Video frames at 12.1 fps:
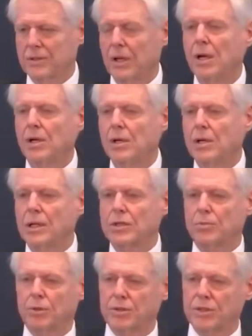it's a
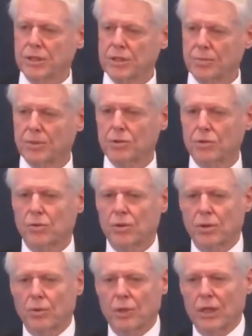participatory
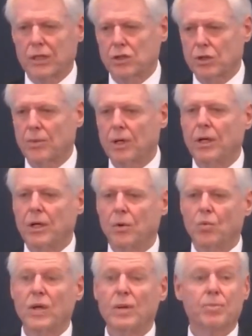relationship. We
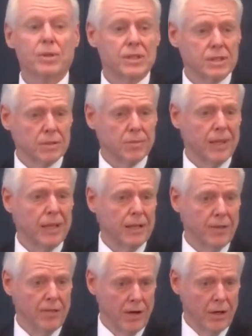participate in
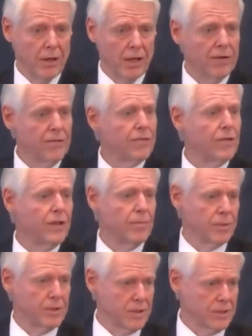their life, they
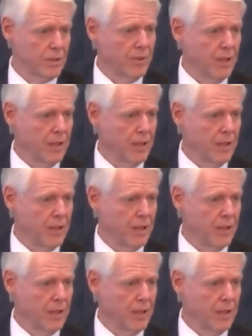participate in our